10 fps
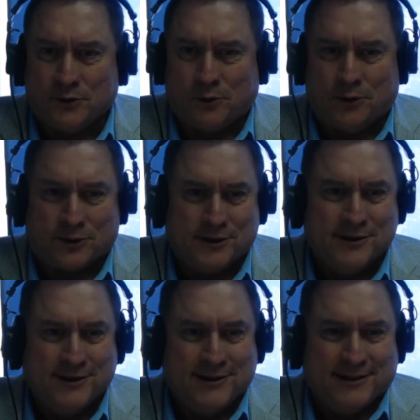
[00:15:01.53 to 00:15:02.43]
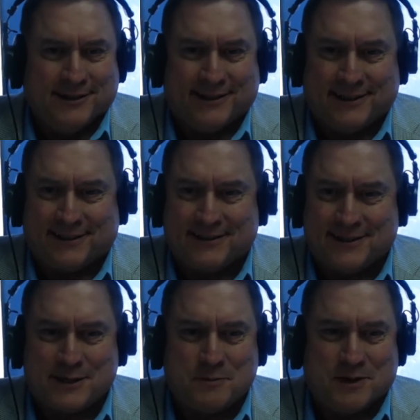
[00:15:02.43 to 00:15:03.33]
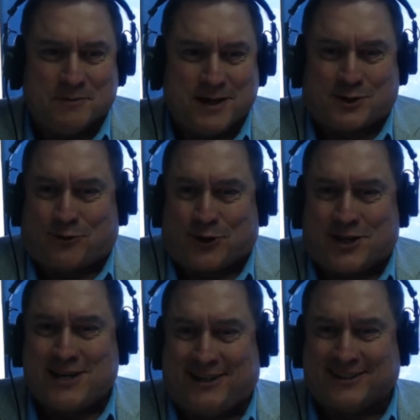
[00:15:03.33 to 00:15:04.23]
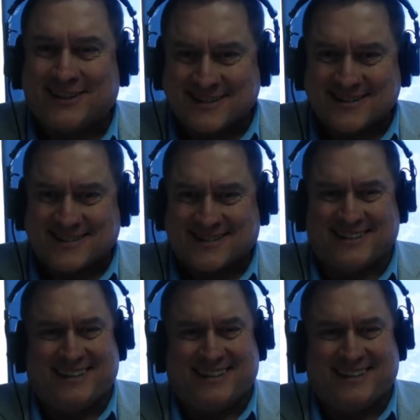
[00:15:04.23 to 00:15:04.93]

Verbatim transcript: order, because uh, that's been a mess for years.